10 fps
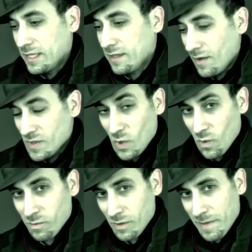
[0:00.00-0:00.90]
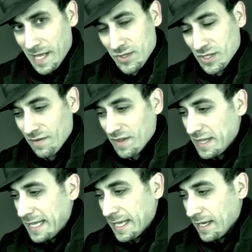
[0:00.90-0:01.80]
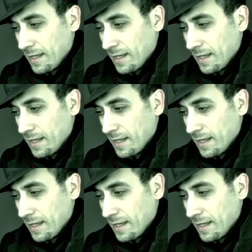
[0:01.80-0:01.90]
and I was horrible at magic and everything.